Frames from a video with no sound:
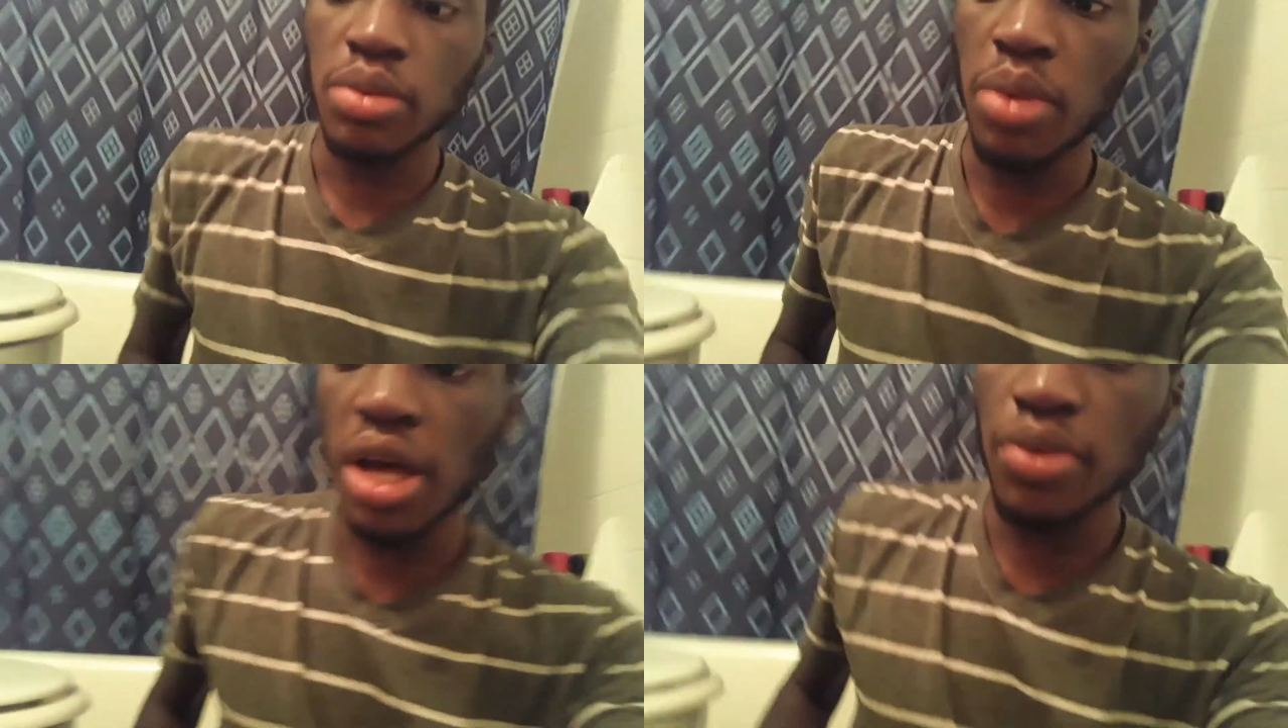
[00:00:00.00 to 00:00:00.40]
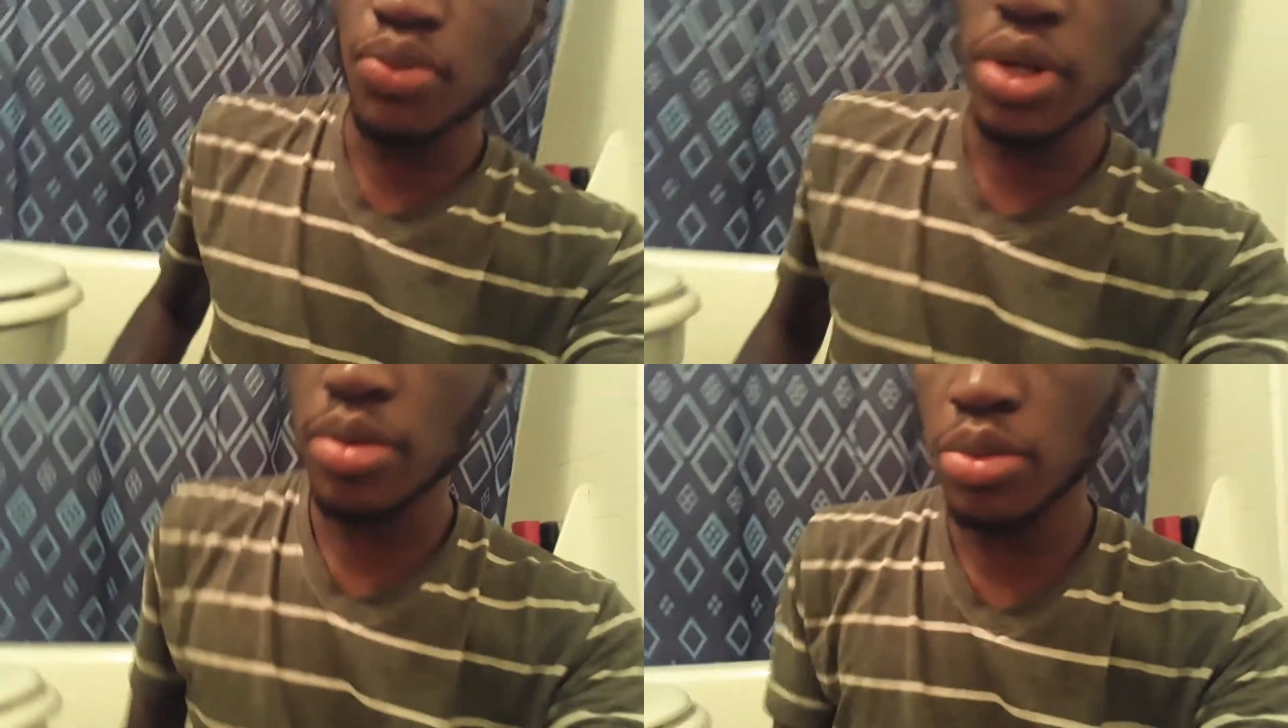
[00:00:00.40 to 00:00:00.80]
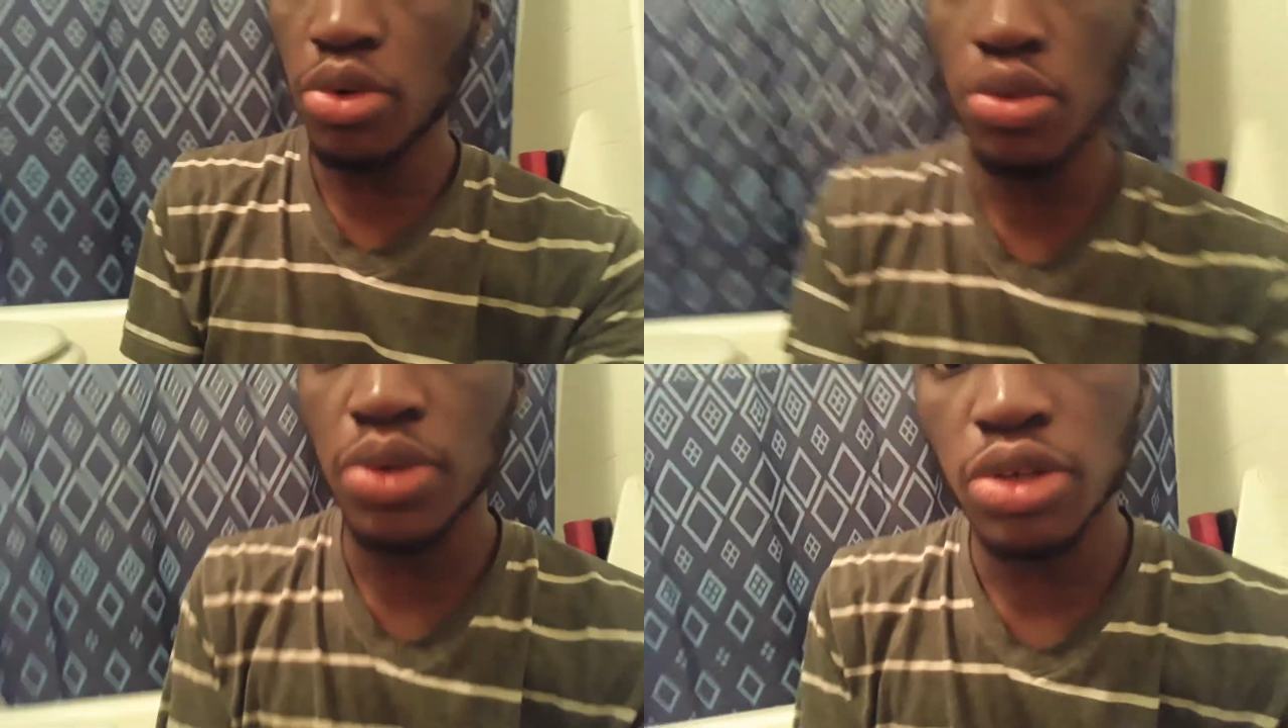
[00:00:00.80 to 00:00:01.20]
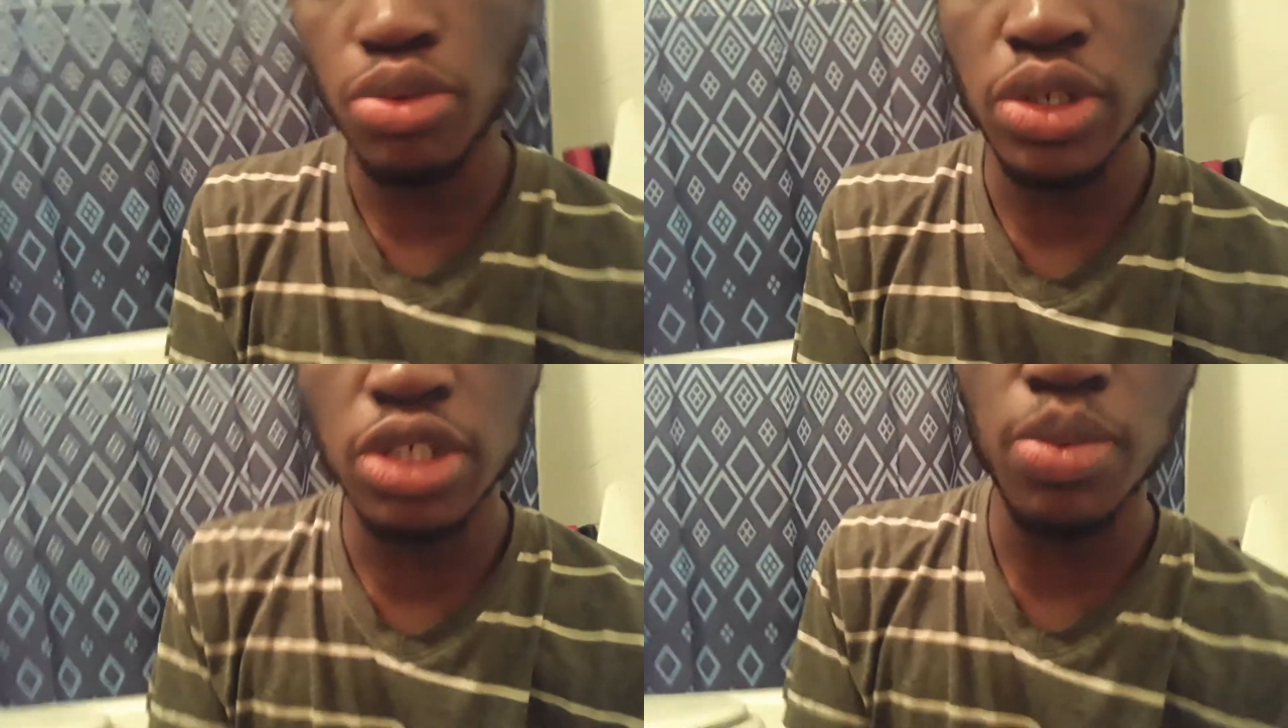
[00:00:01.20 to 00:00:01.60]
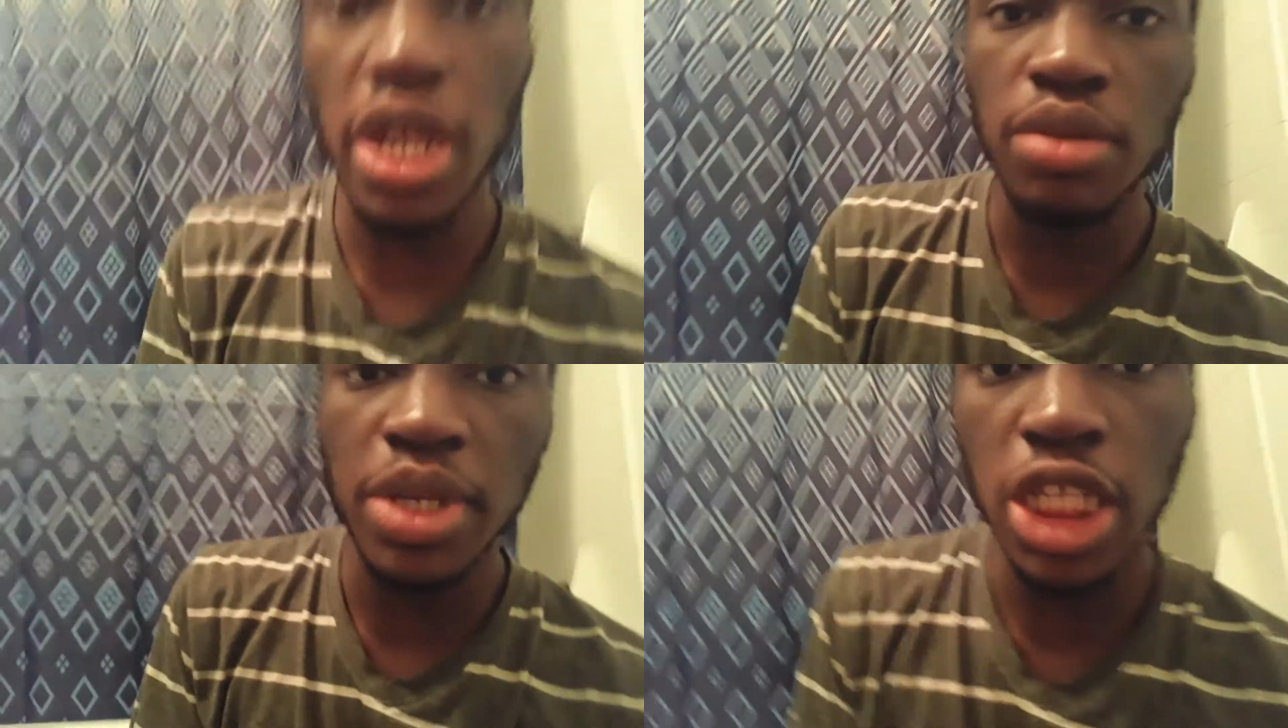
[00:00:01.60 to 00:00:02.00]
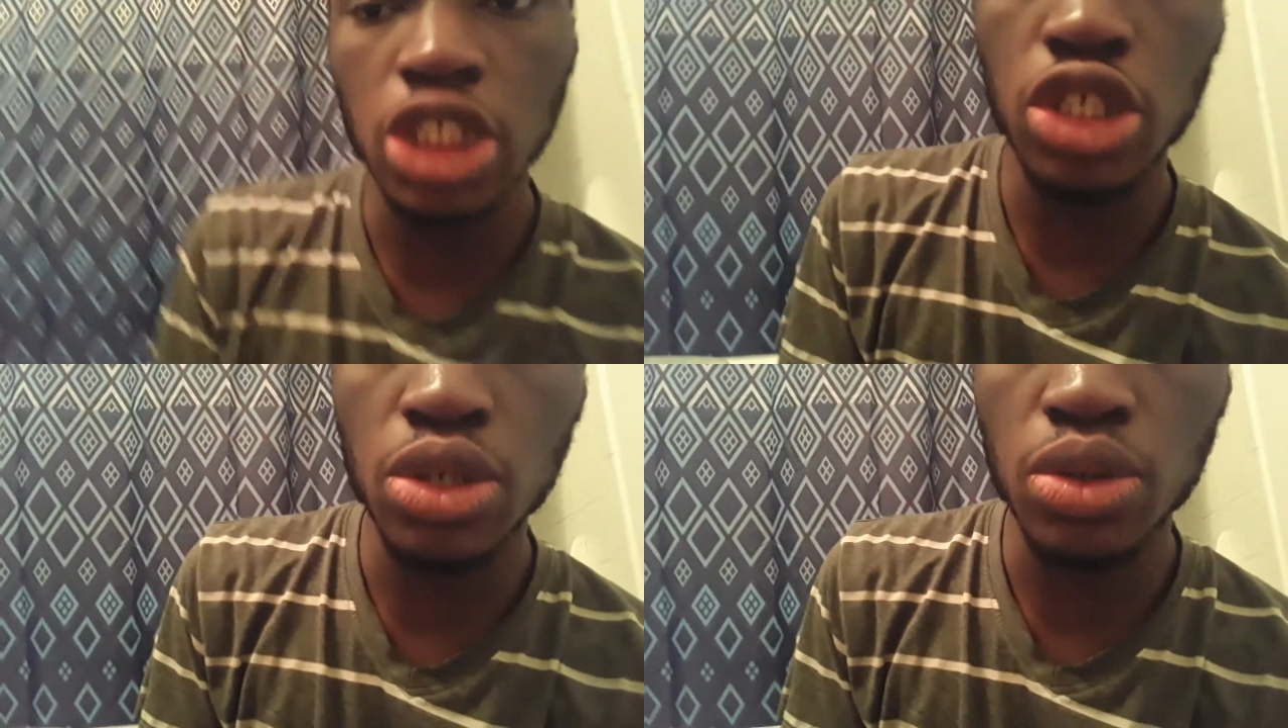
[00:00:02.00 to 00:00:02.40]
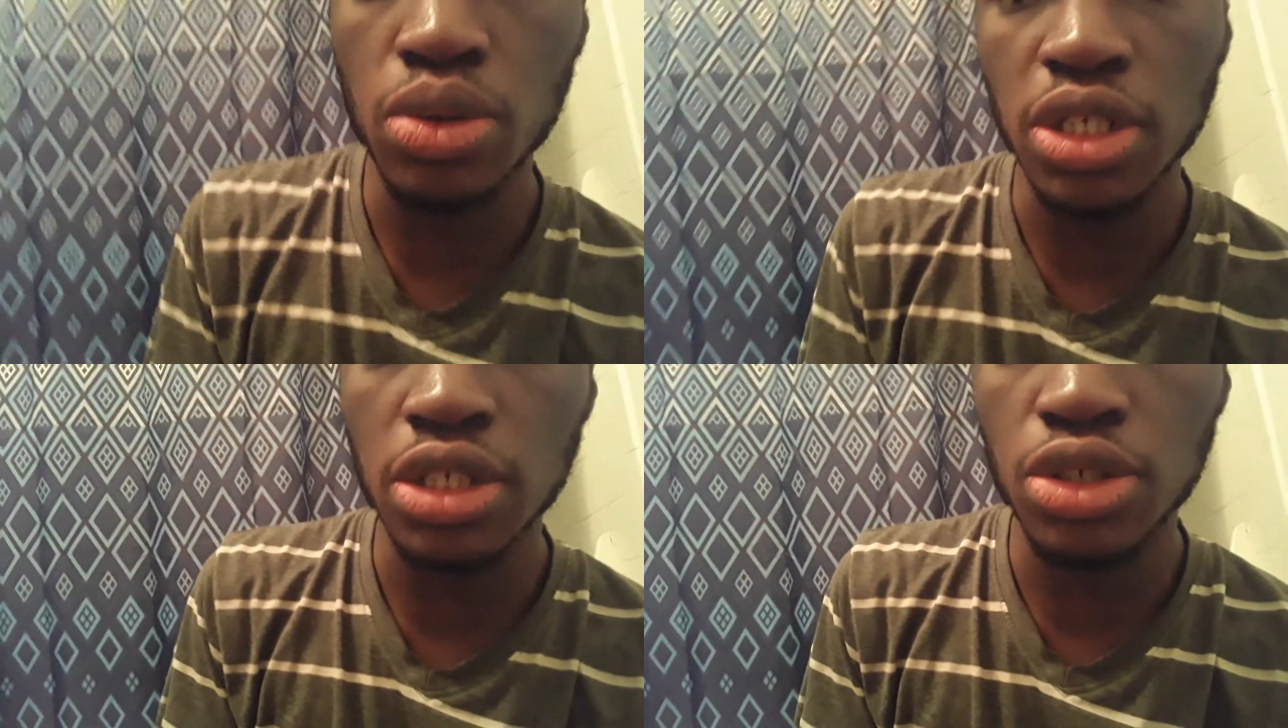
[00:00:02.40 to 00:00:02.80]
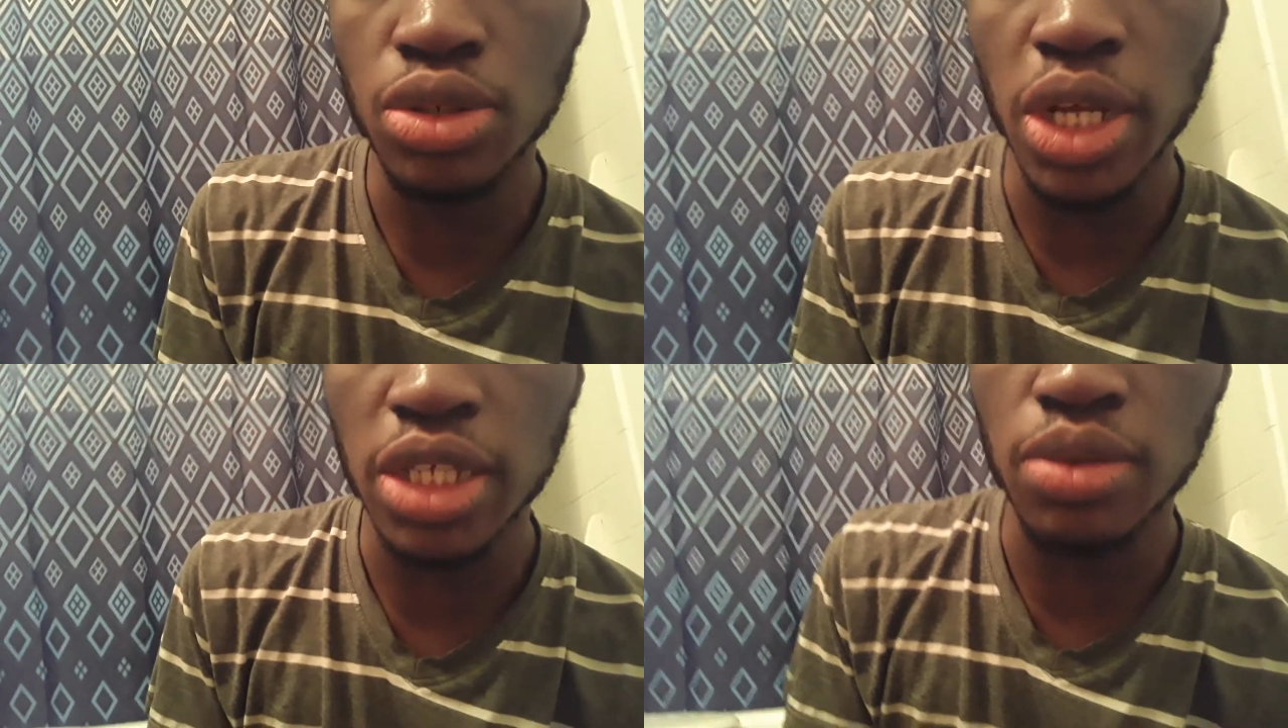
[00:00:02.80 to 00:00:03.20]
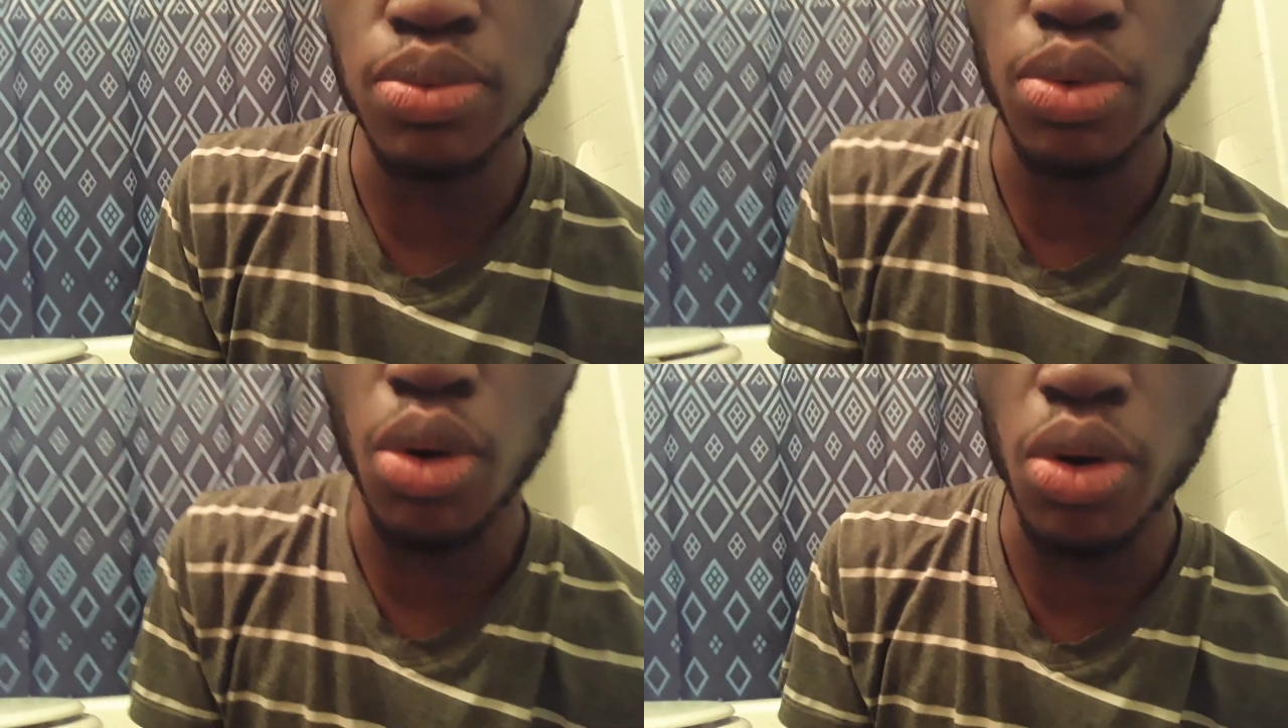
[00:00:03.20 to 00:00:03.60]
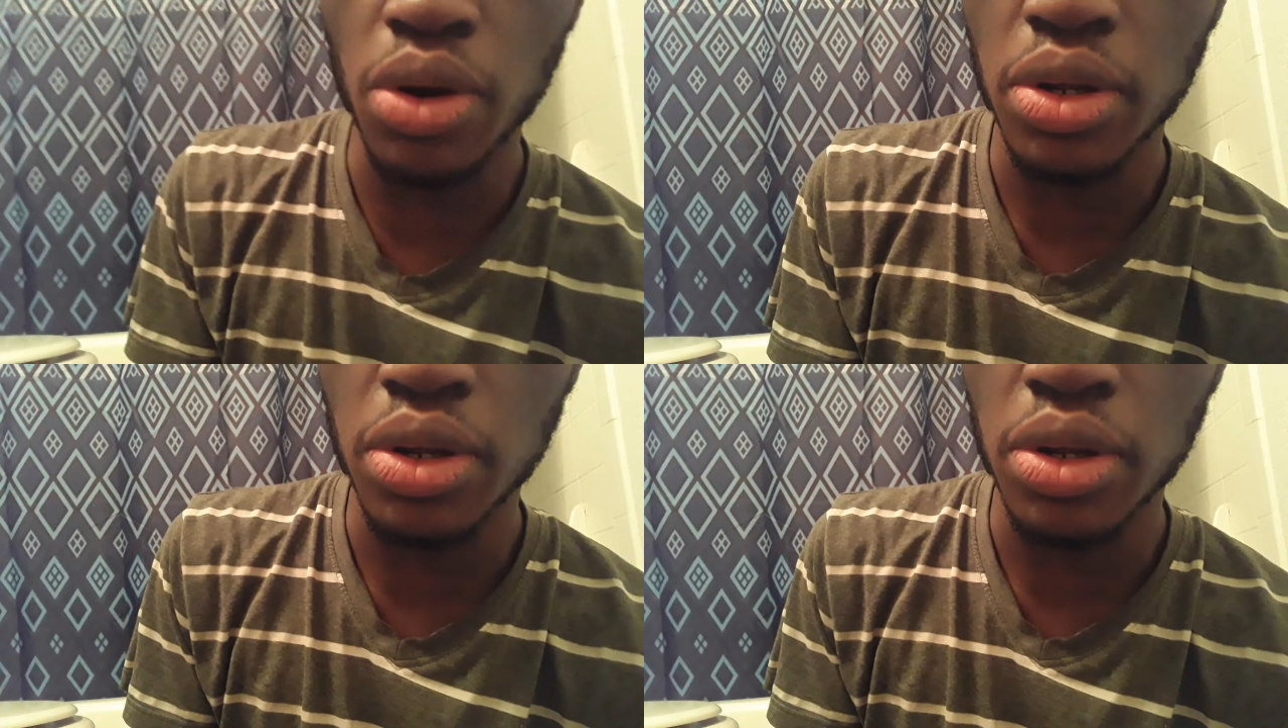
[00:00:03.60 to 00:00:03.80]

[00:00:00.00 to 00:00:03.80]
My favorite movie was Spider-Man 2 in 2004.